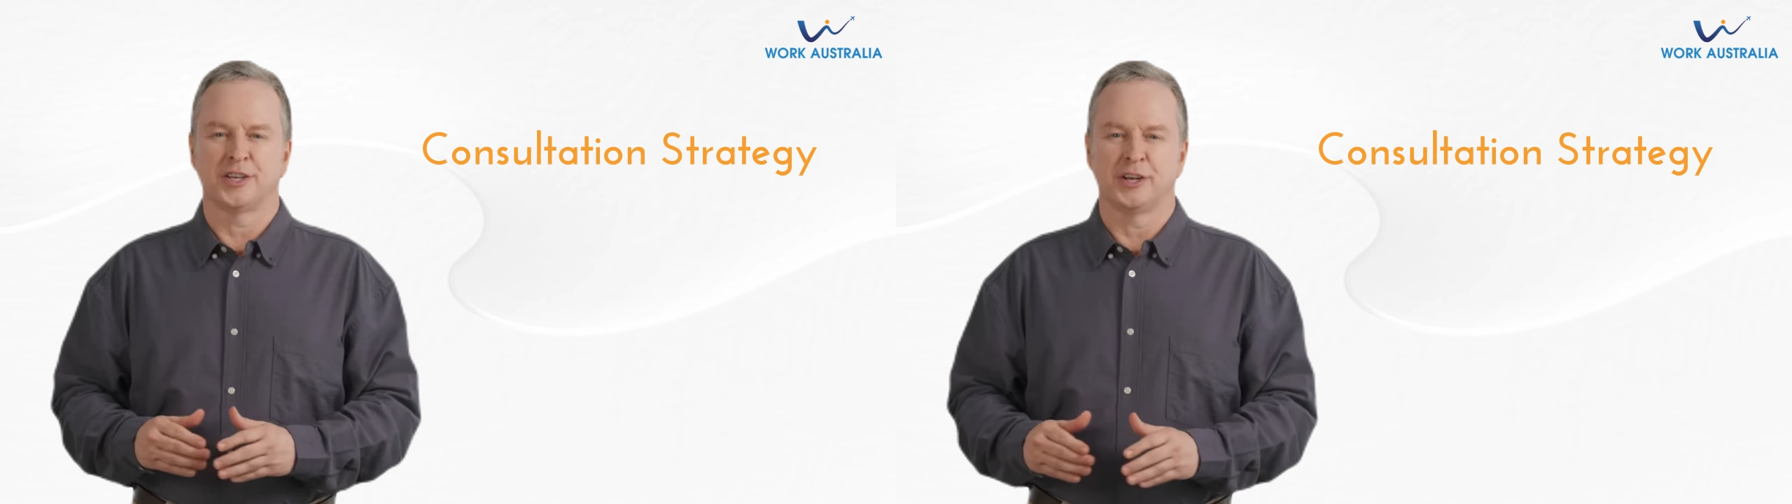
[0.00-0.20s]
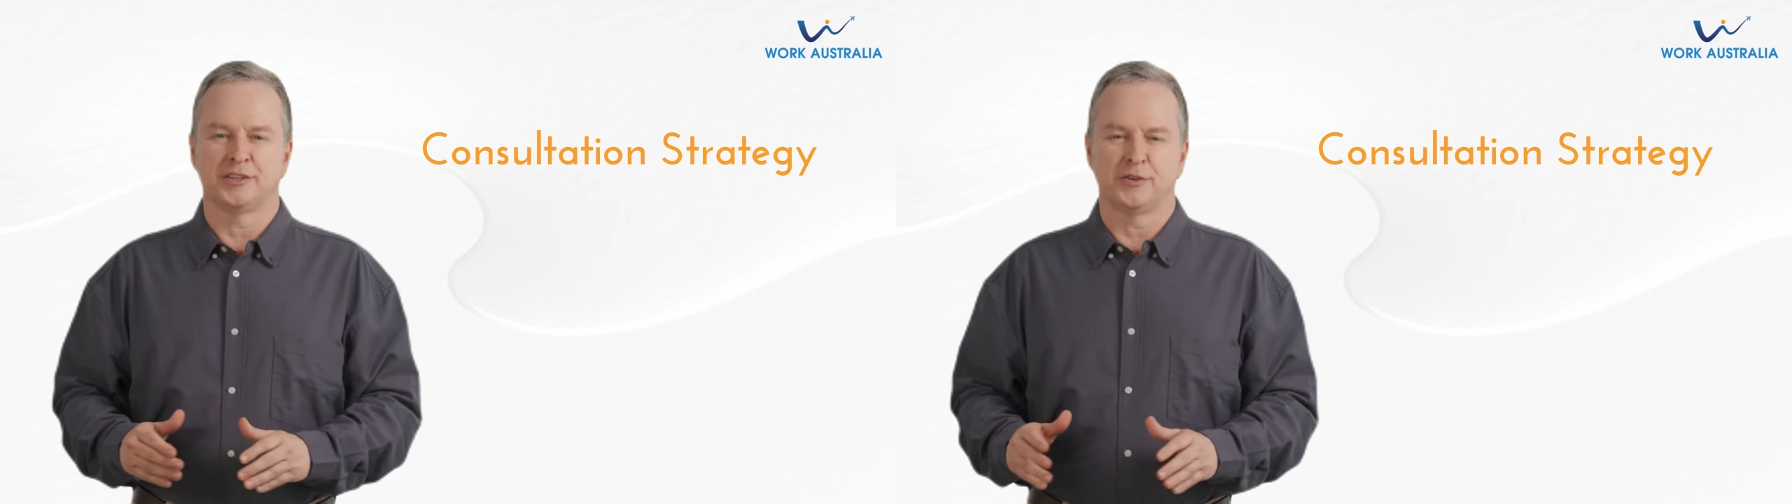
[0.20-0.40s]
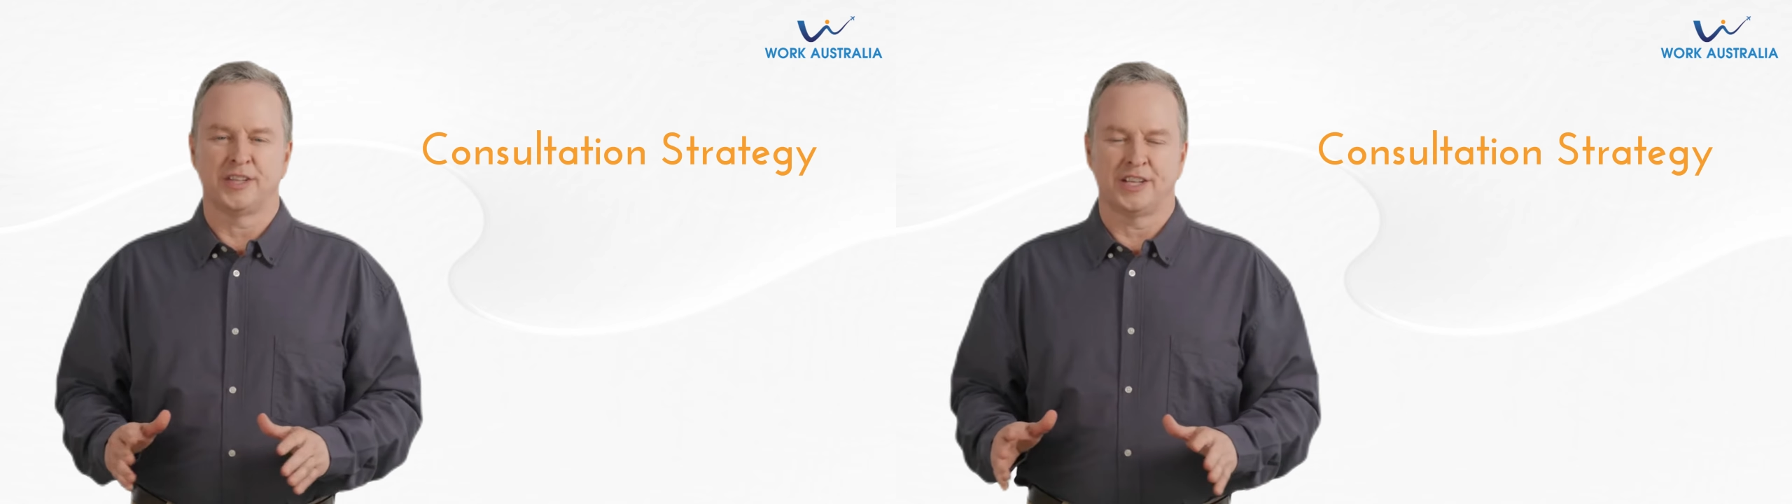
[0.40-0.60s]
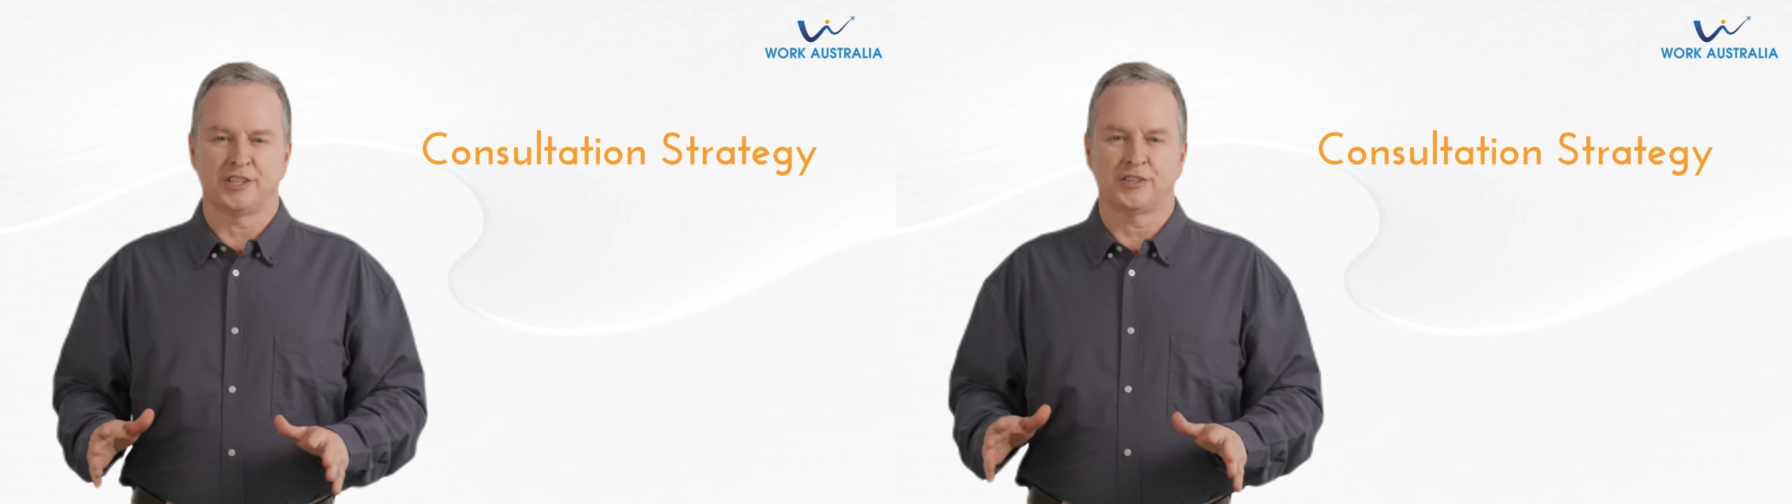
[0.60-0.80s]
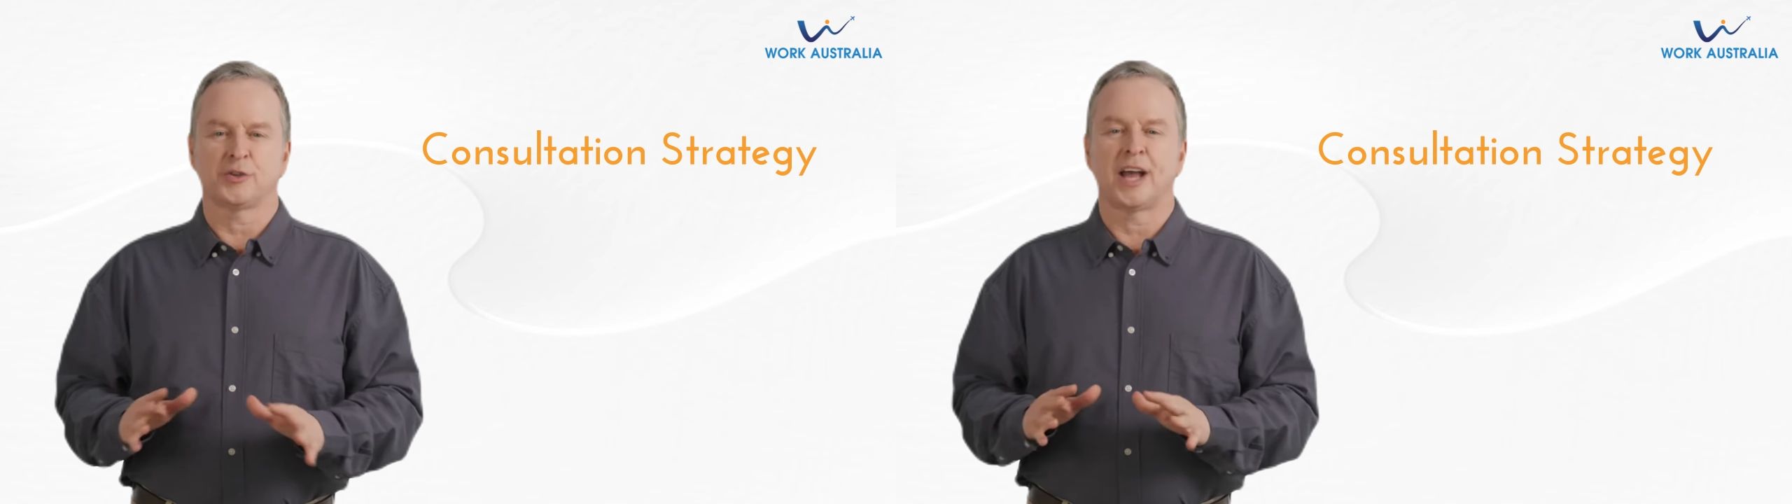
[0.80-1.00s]

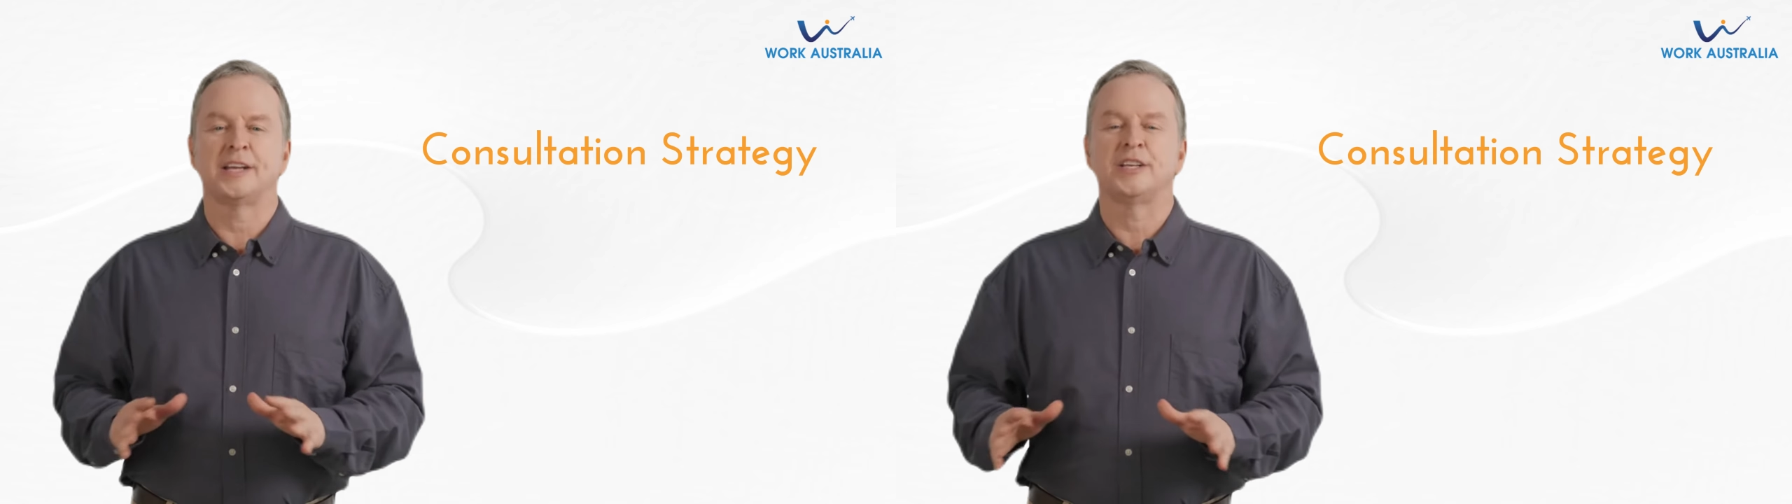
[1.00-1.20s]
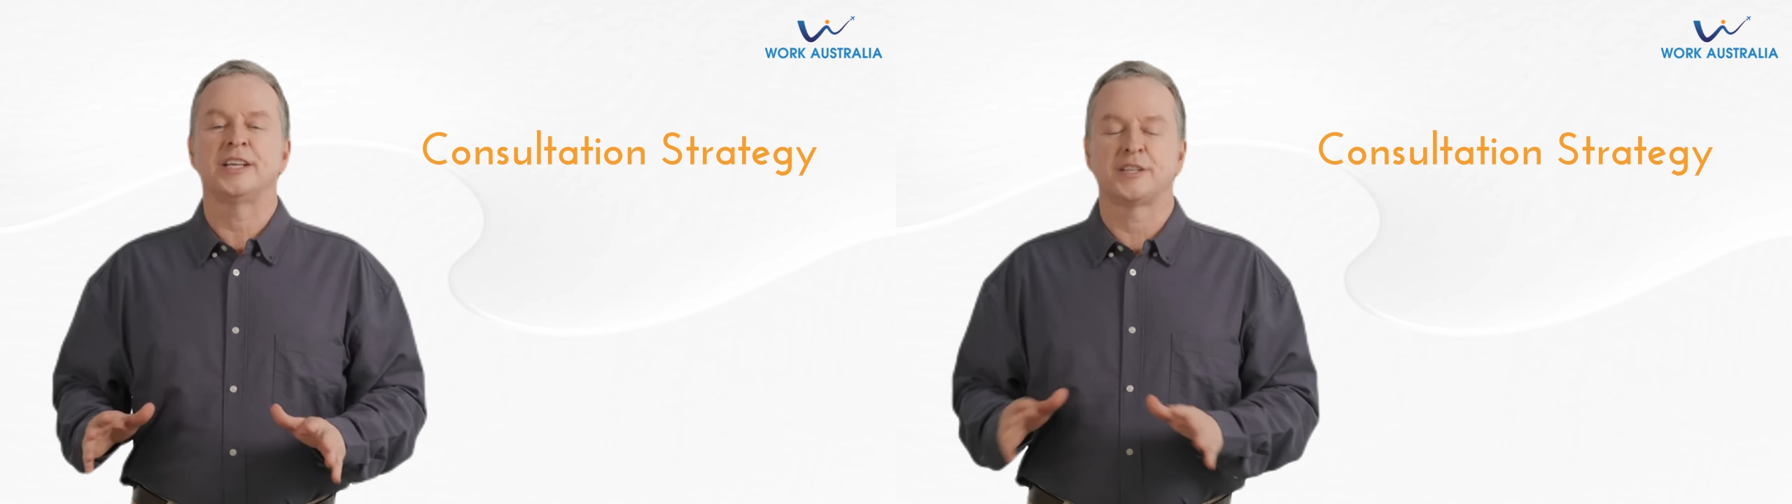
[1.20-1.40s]
consultation strategy